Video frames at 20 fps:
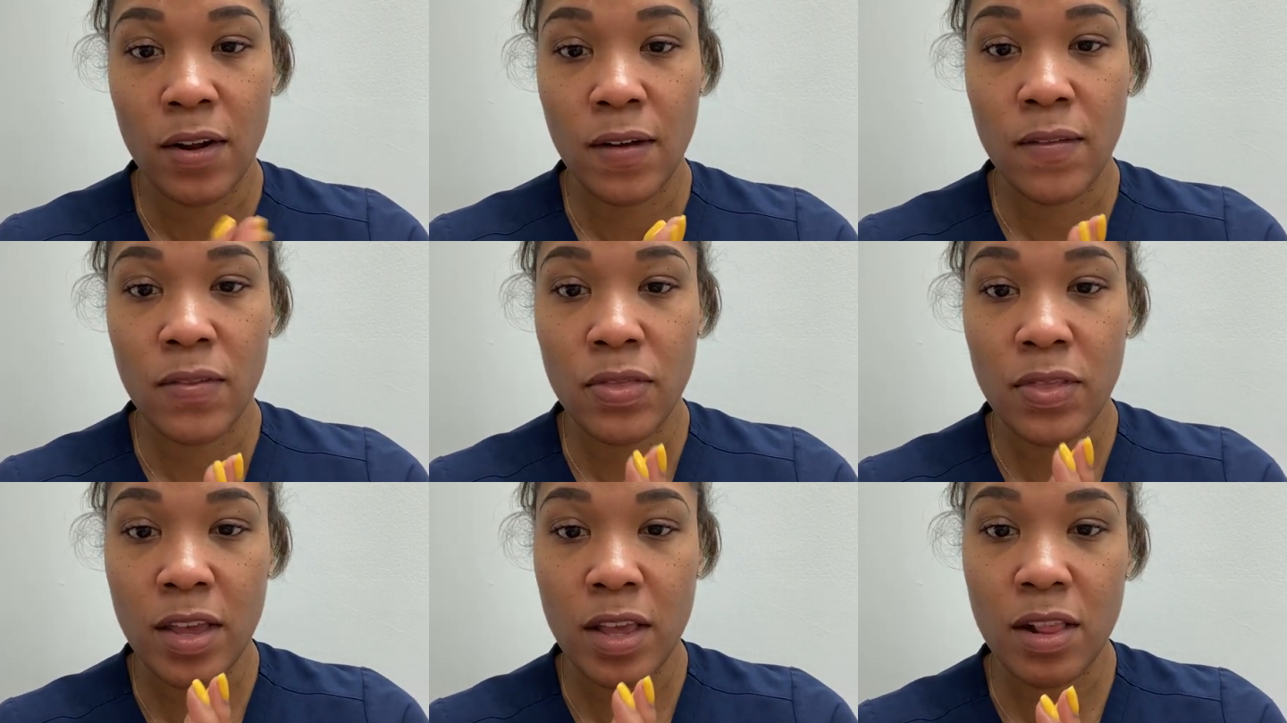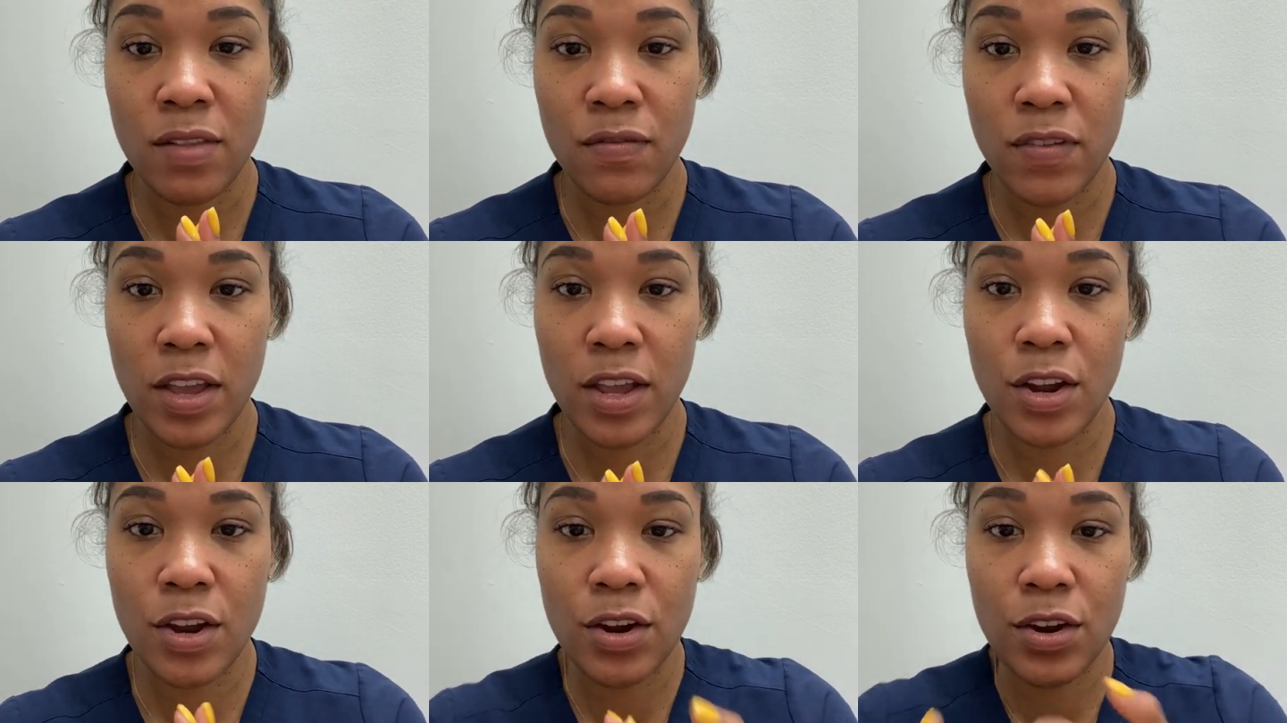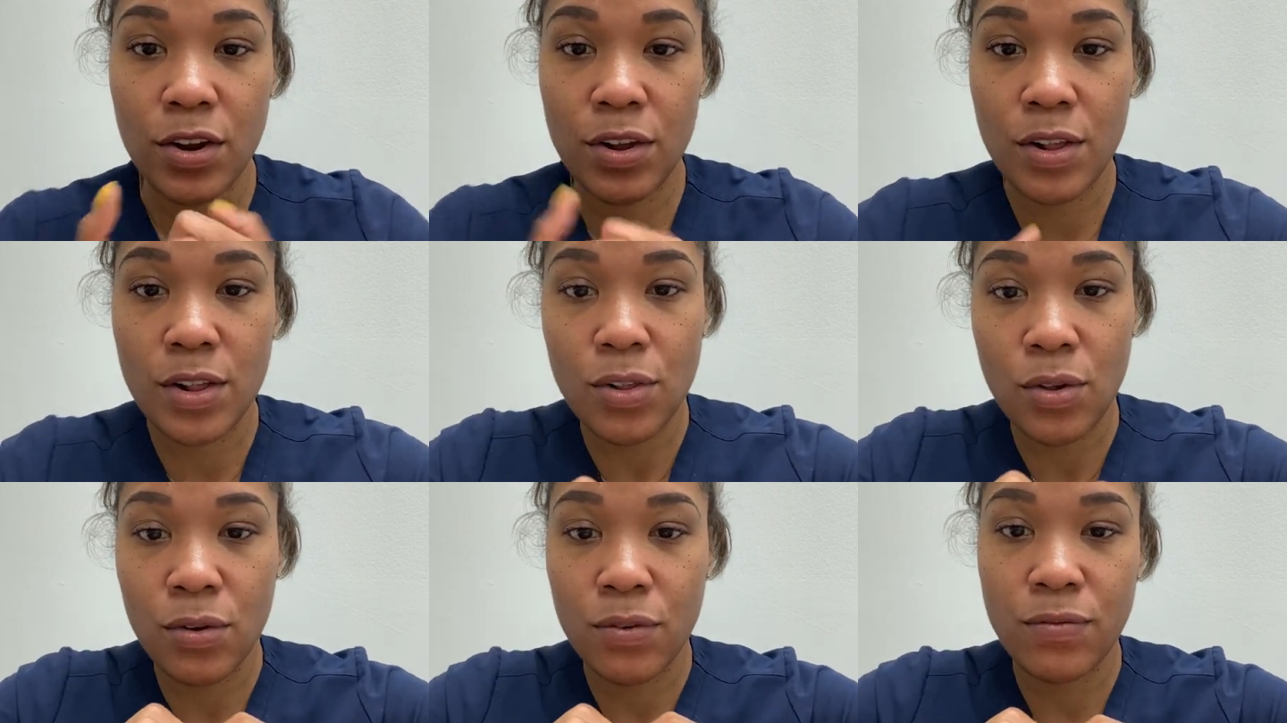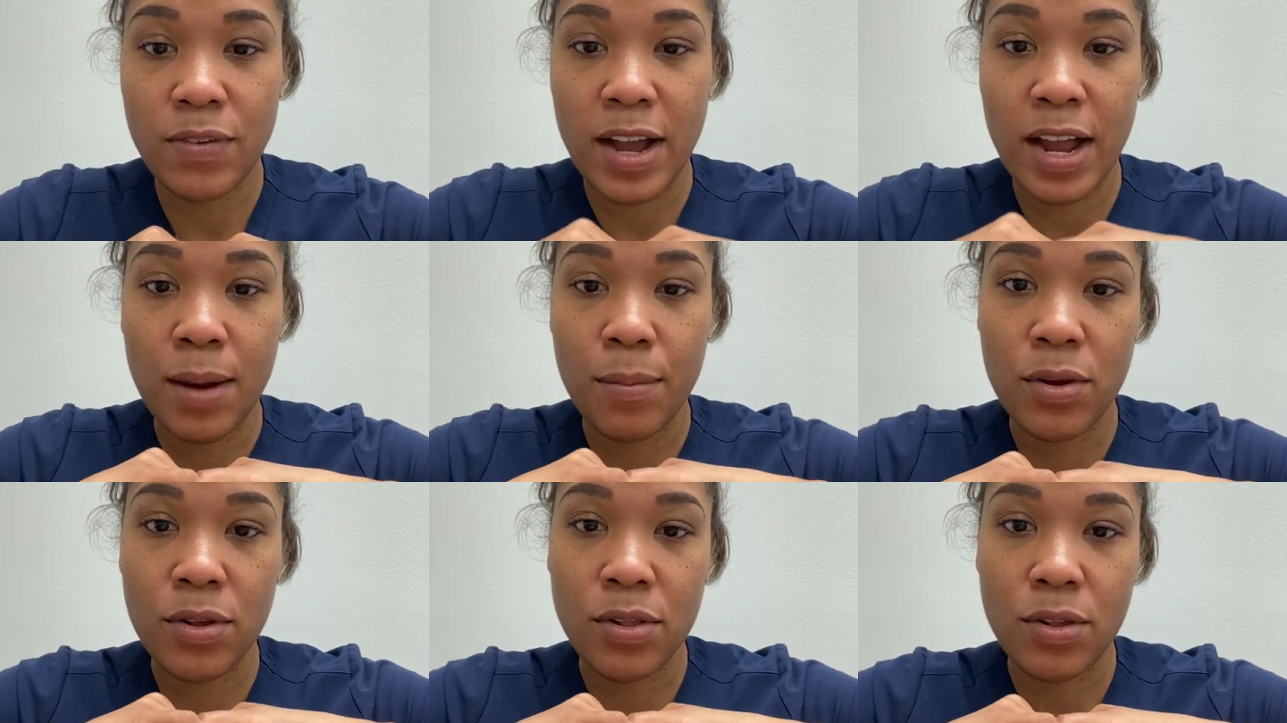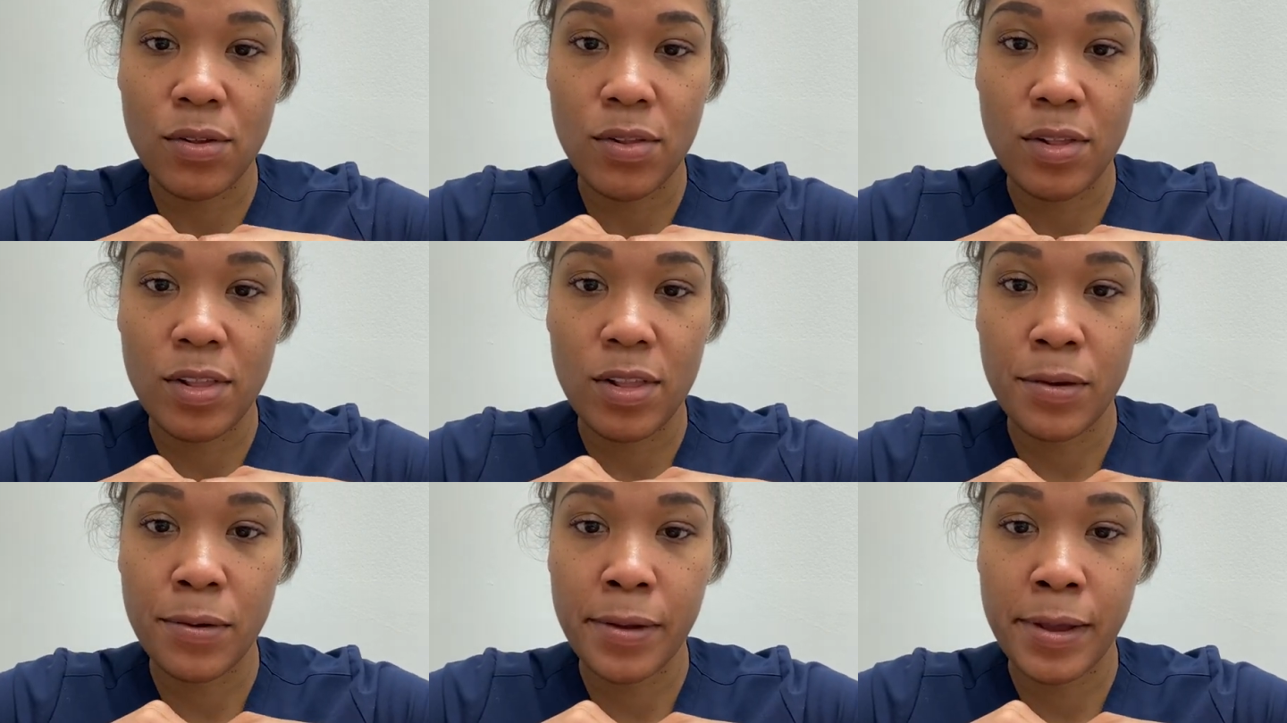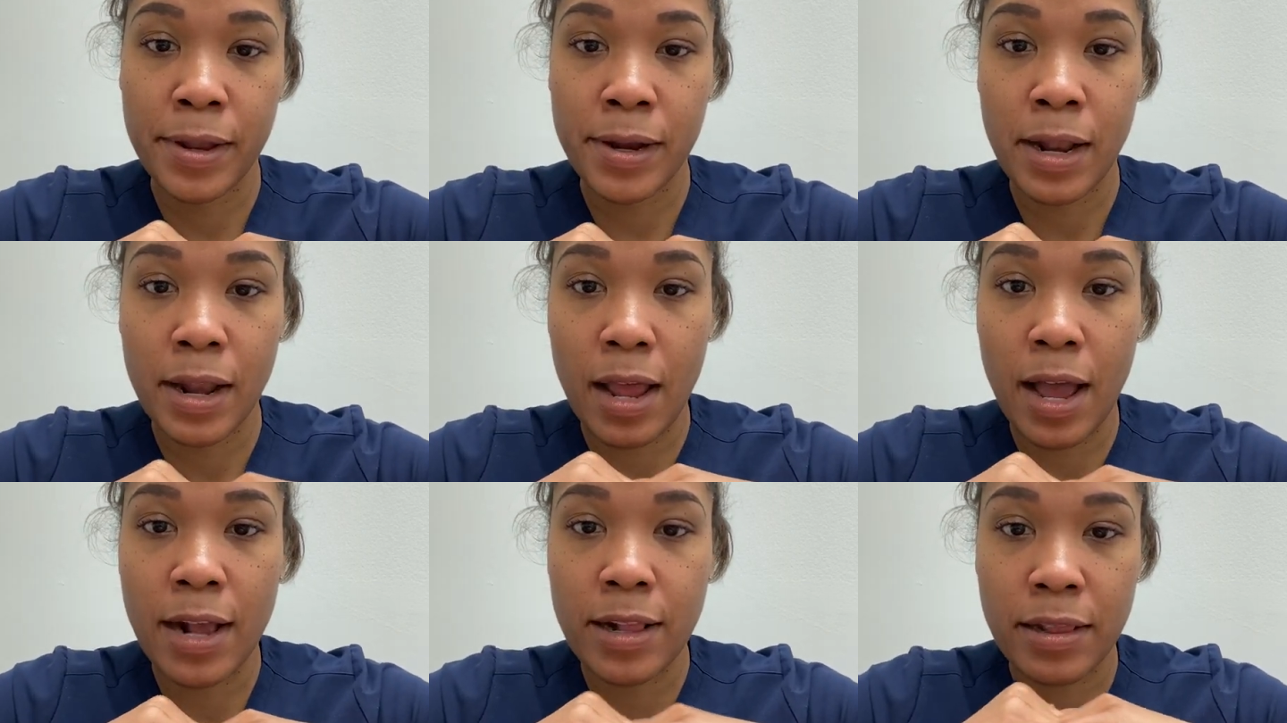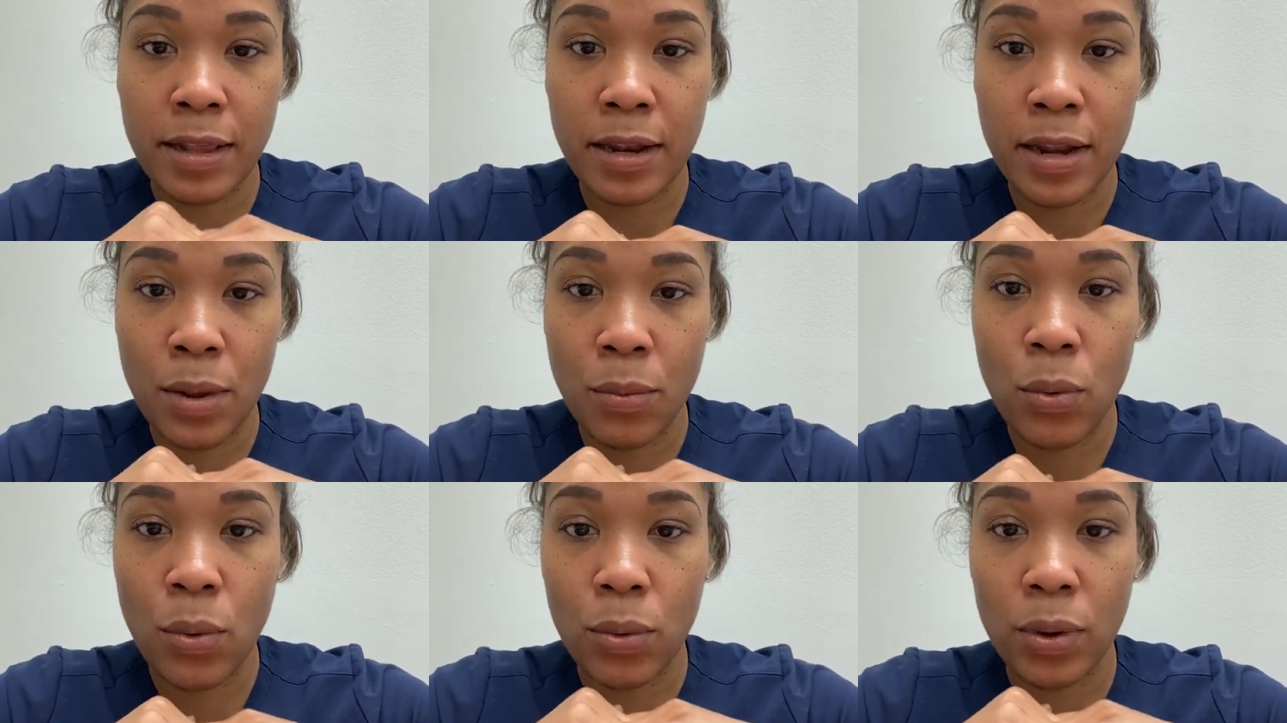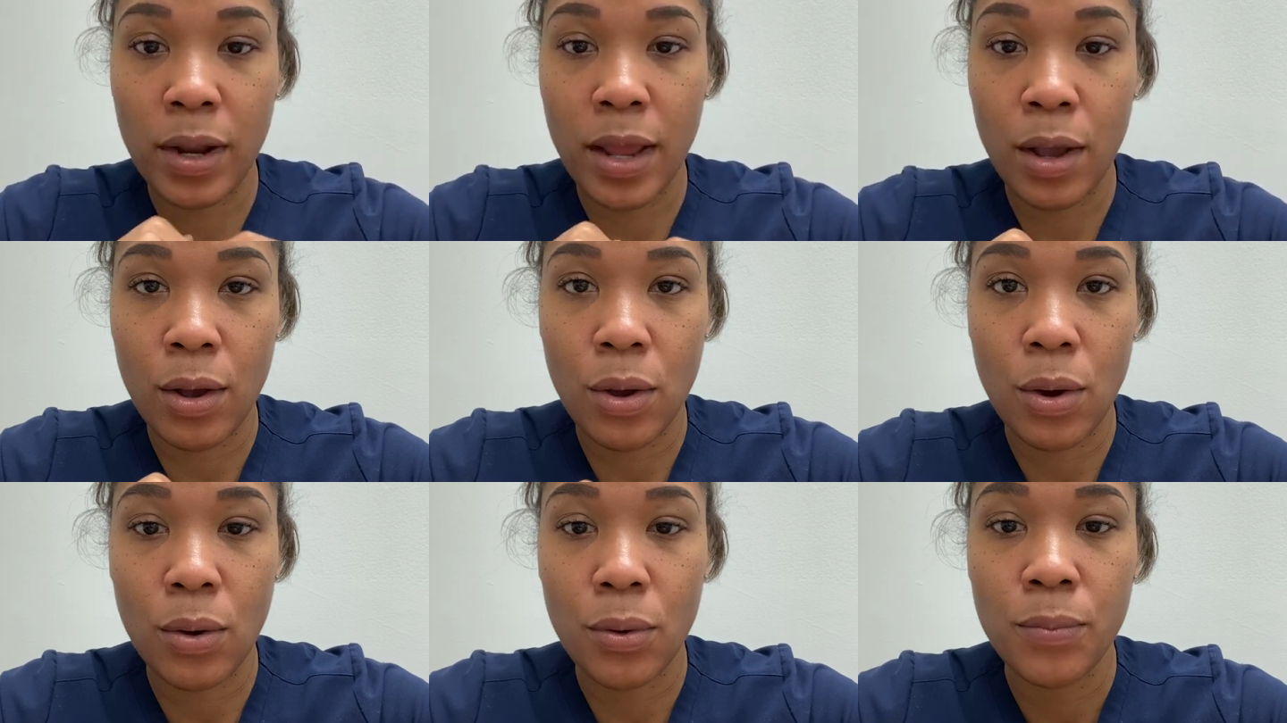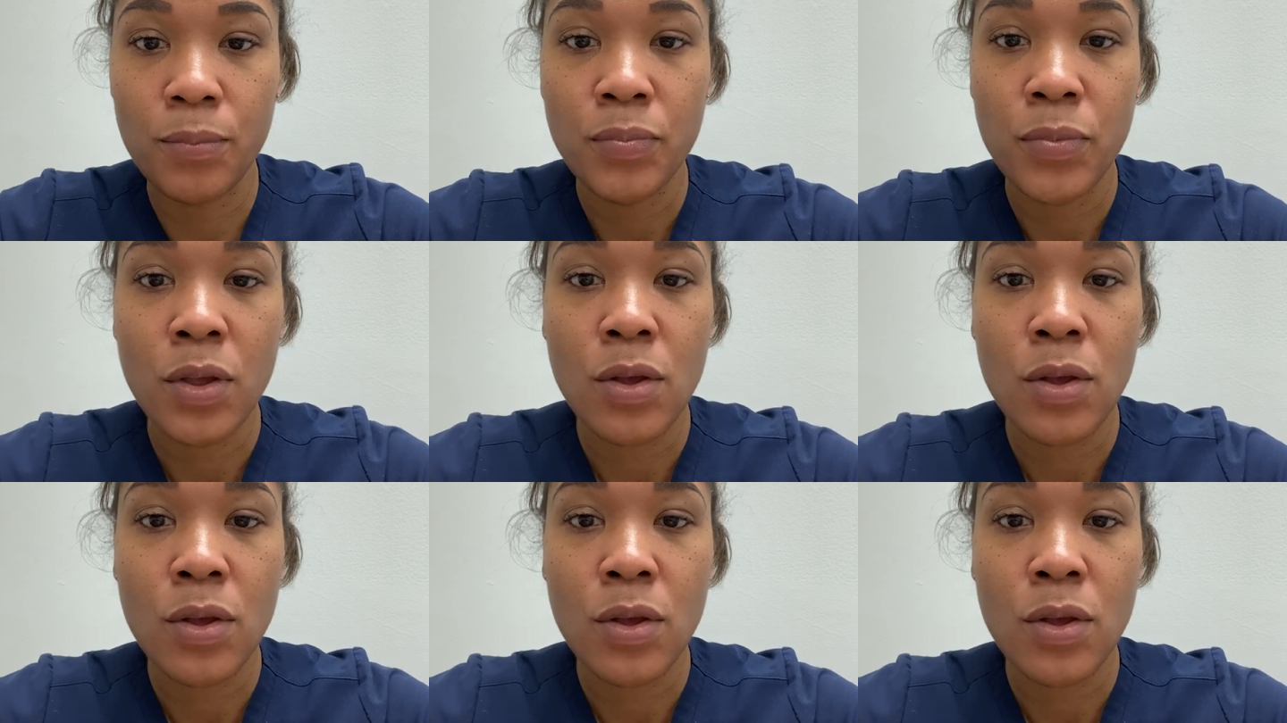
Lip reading: these fingers or fibers are still interlocked and they won't let go.